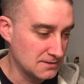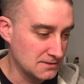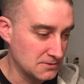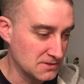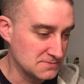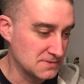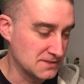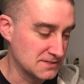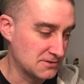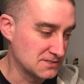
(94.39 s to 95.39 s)
U.S.
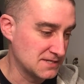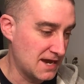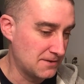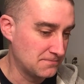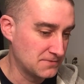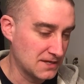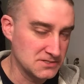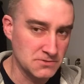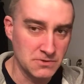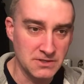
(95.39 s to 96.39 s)
military style, and
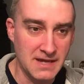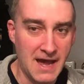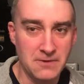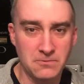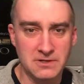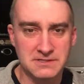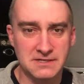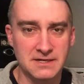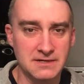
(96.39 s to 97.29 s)
so what you got was